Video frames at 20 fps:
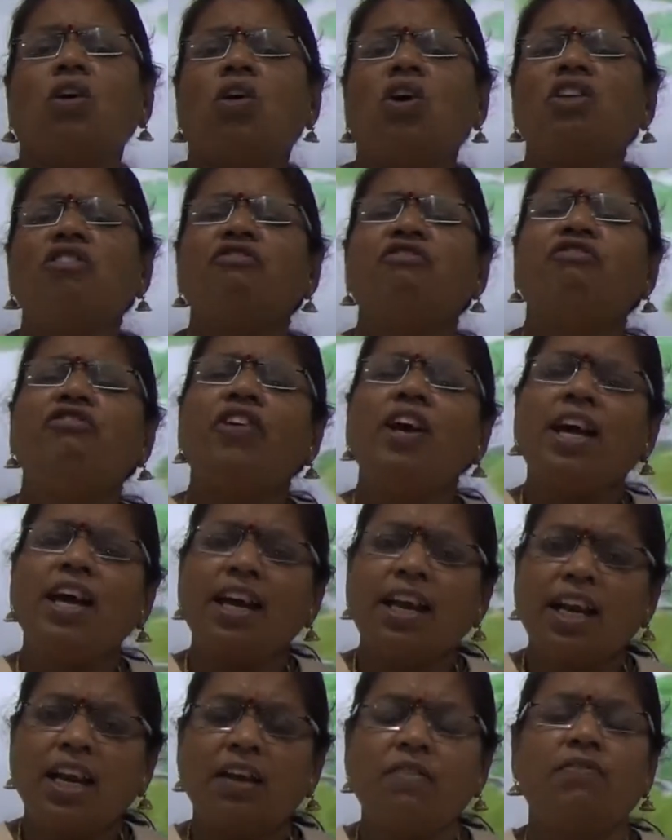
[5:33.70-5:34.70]
are
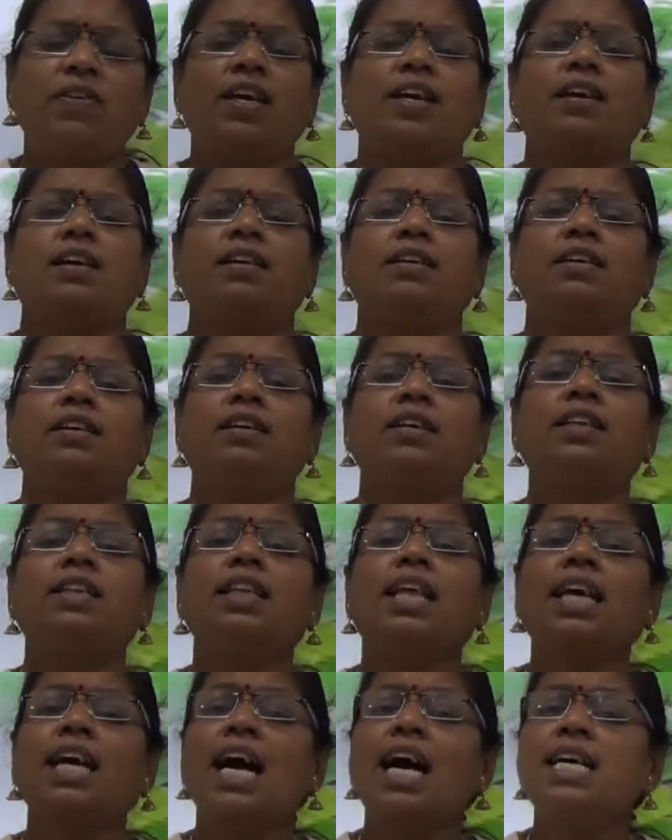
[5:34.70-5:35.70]
very weak,
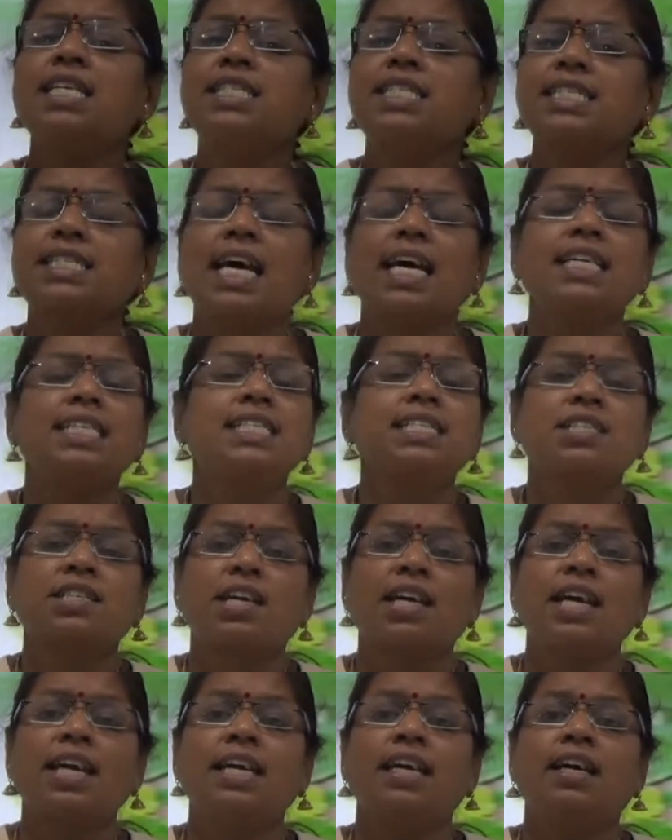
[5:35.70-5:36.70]
they can't stand
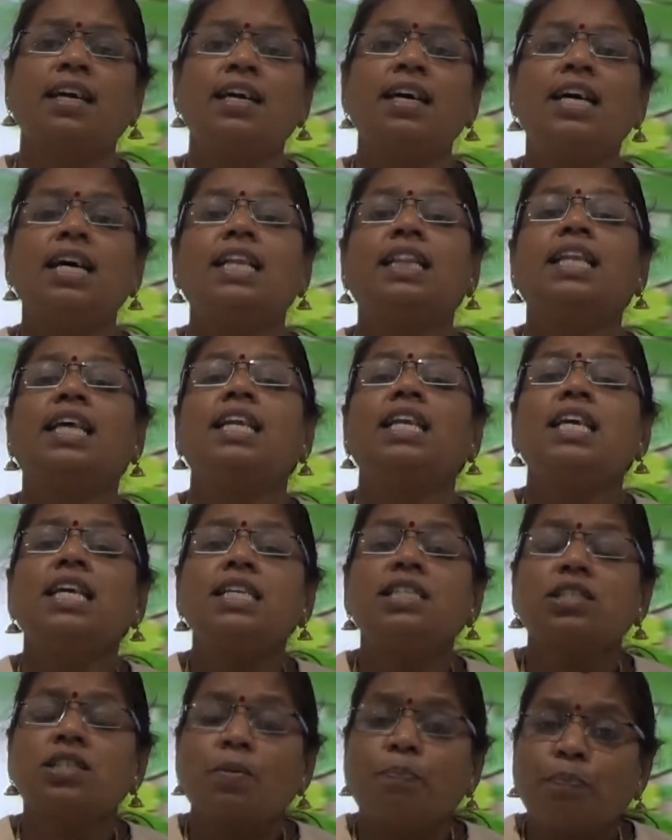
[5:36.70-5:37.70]
straight, they
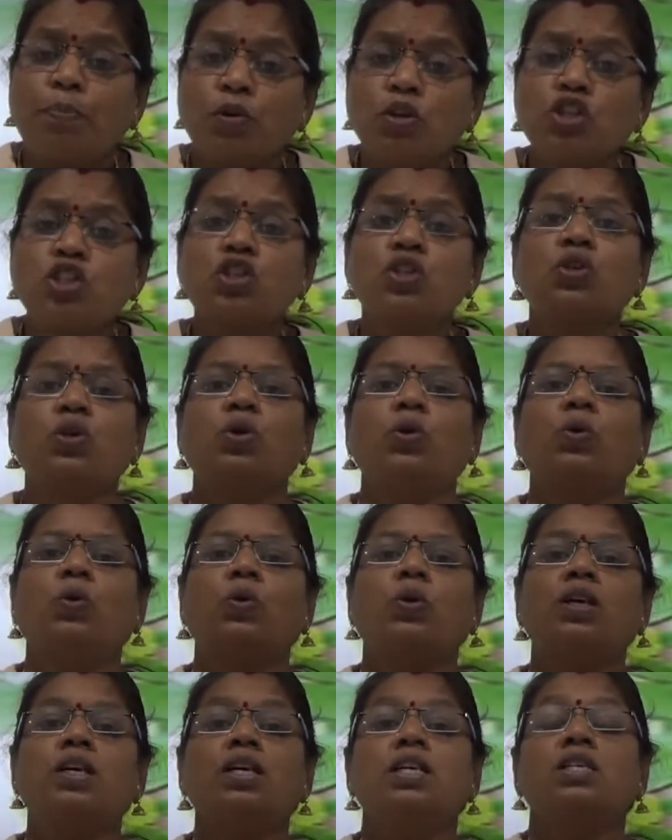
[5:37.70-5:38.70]
need support to
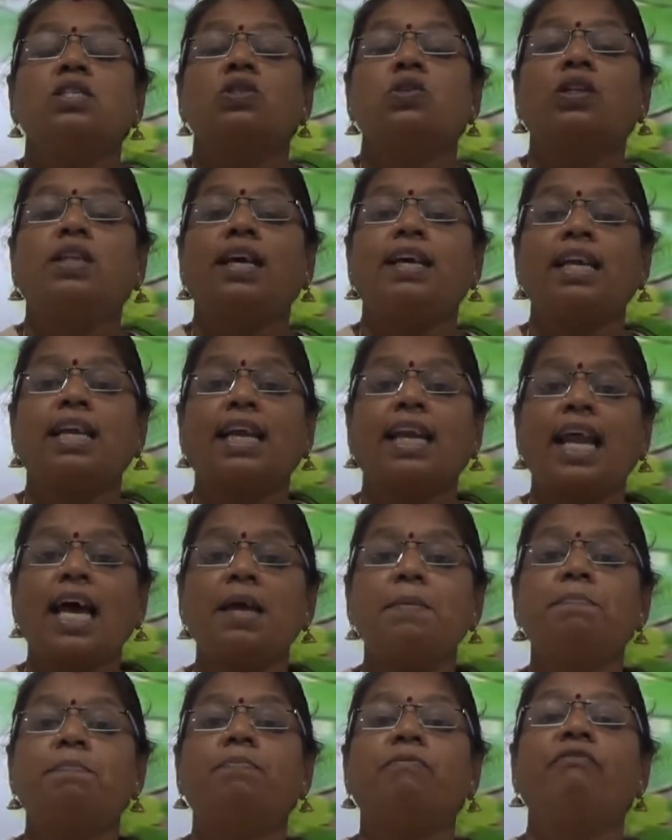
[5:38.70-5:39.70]
grow. So they will
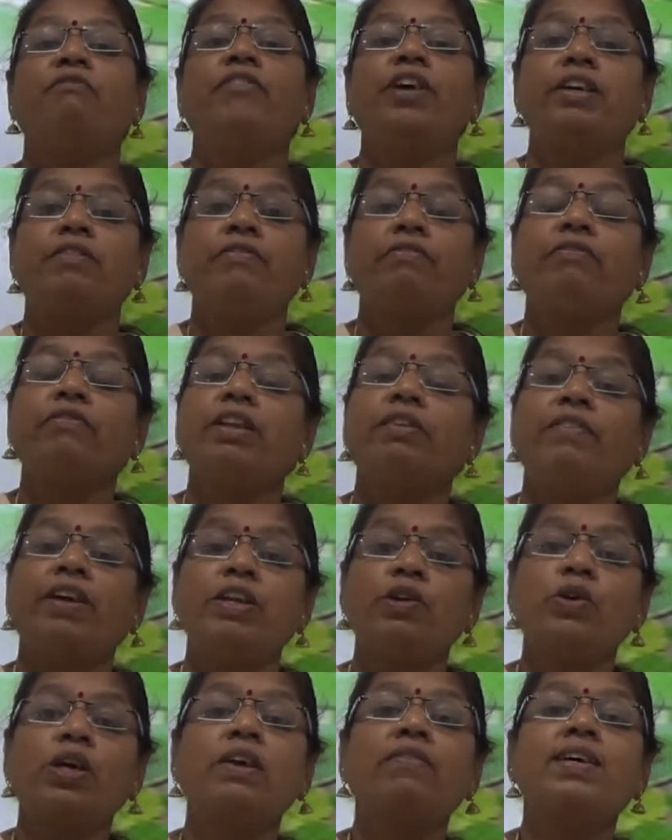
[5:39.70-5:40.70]
climb, when, when
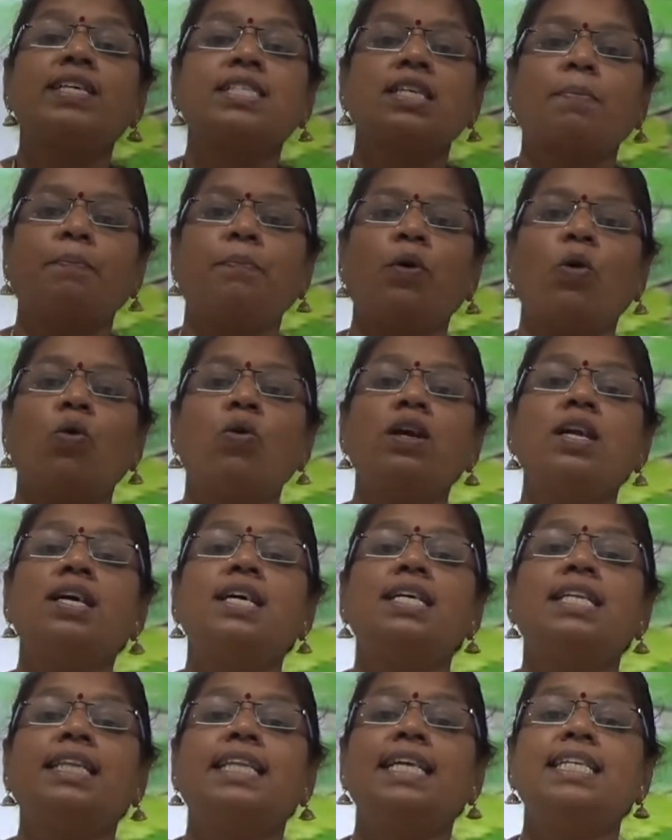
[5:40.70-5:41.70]
you give a support,
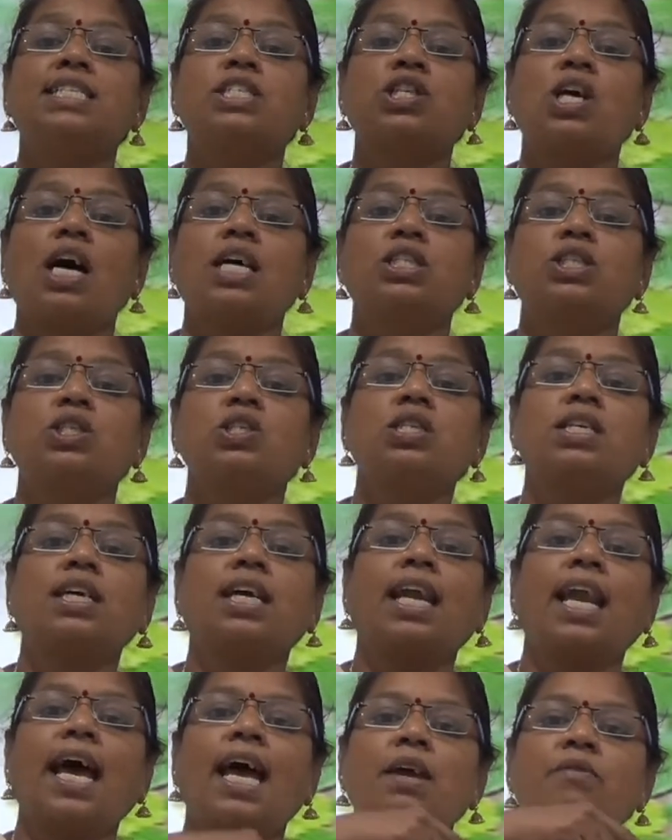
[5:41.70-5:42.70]
they will start to
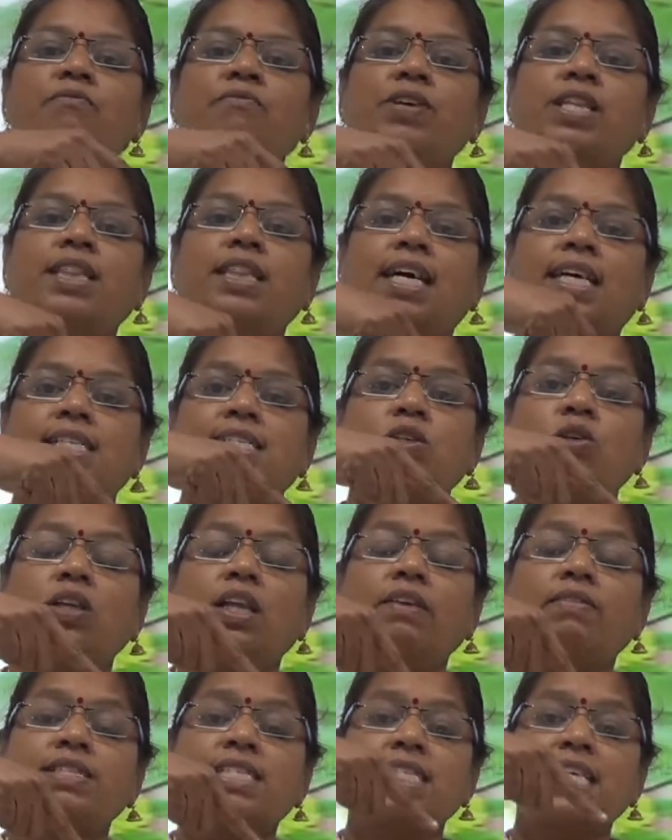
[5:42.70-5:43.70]
climb with that. So
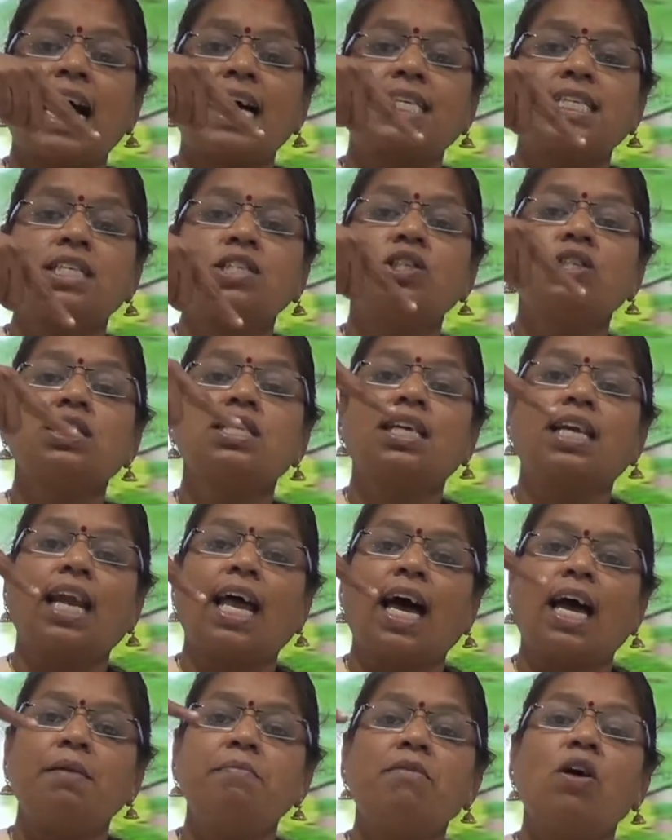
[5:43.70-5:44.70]
they will started to
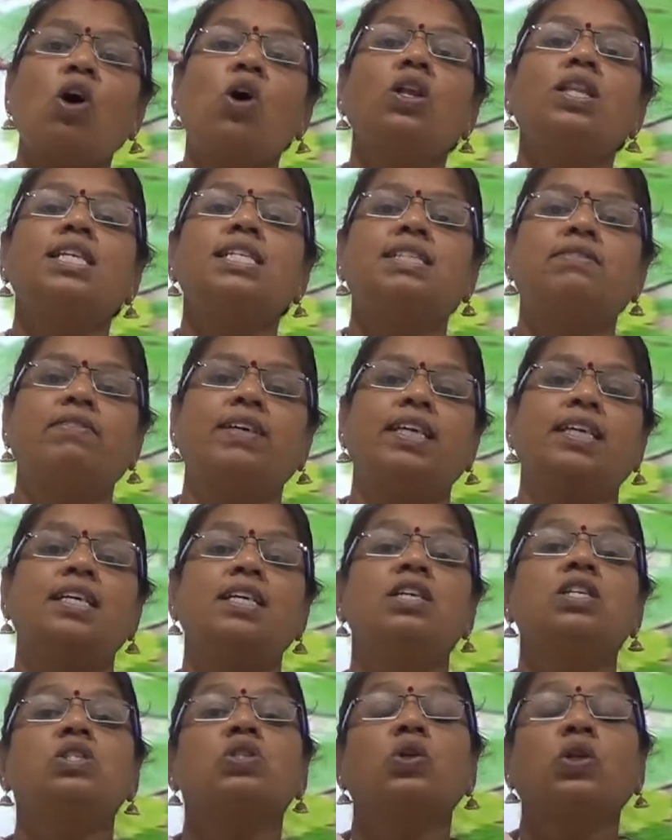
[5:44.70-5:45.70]
climb on that one.
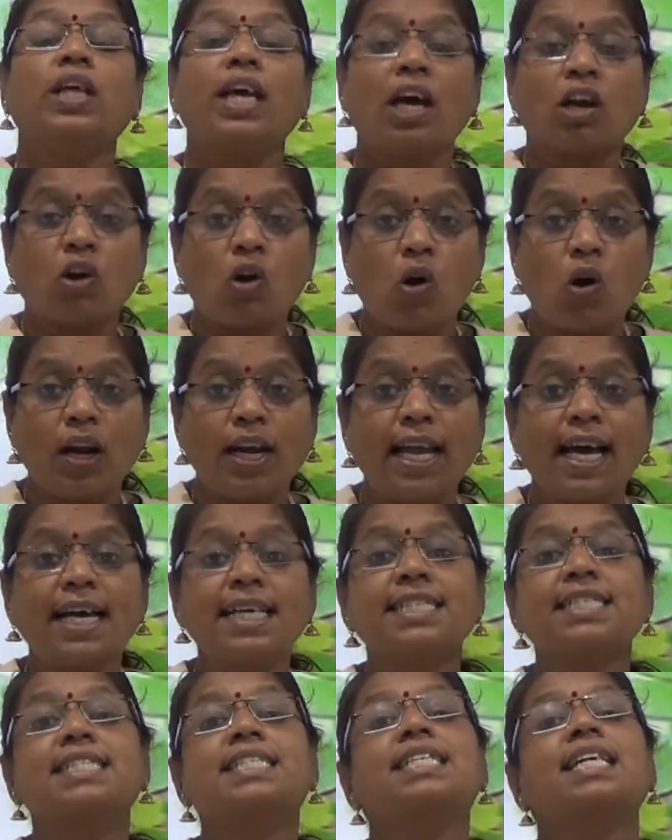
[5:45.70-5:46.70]
So they are called
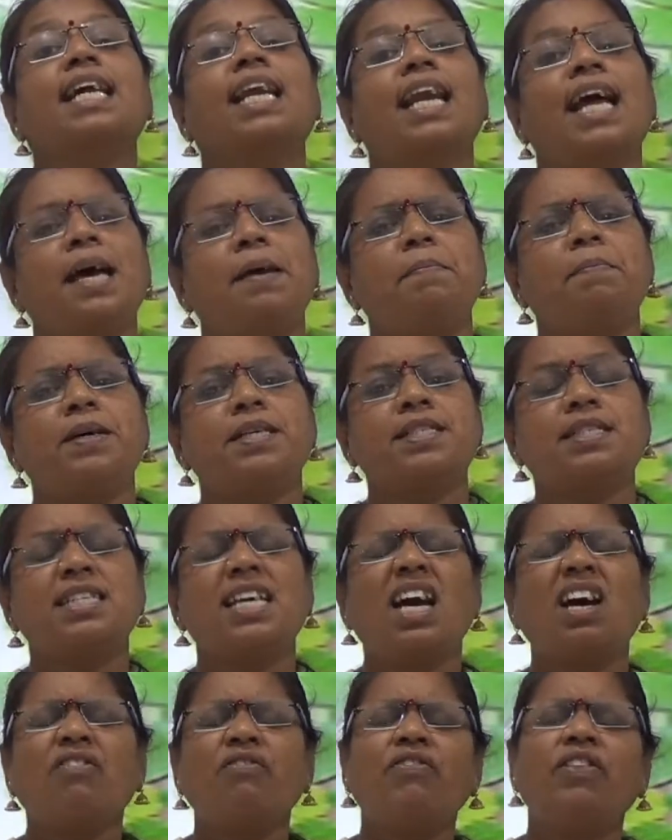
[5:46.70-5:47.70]
as climbers,
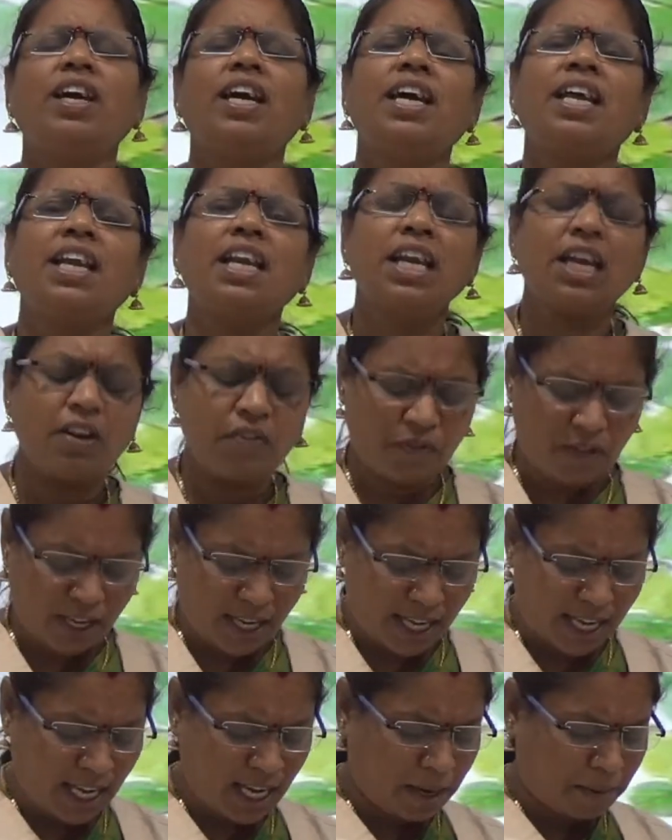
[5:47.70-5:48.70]
they are very
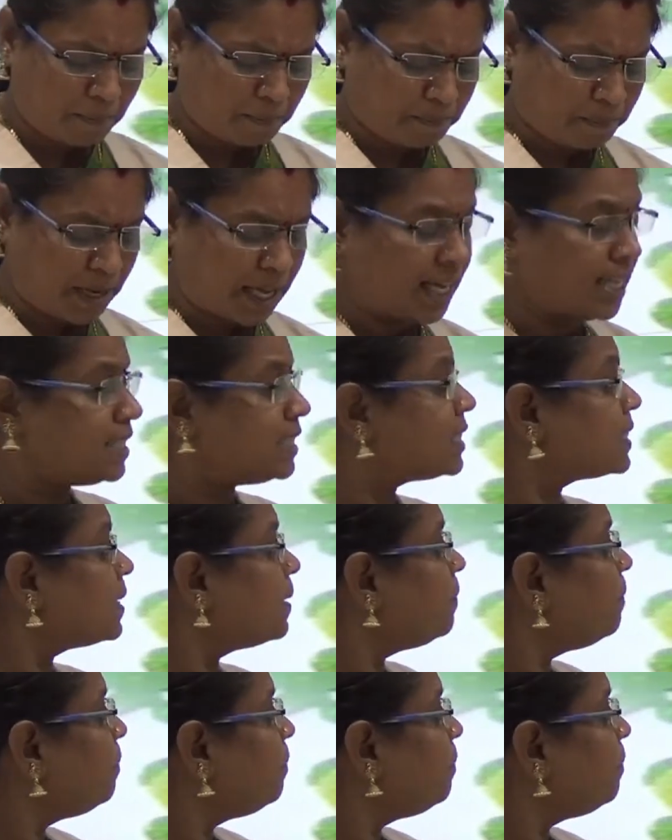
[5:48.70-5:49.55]
weak plants.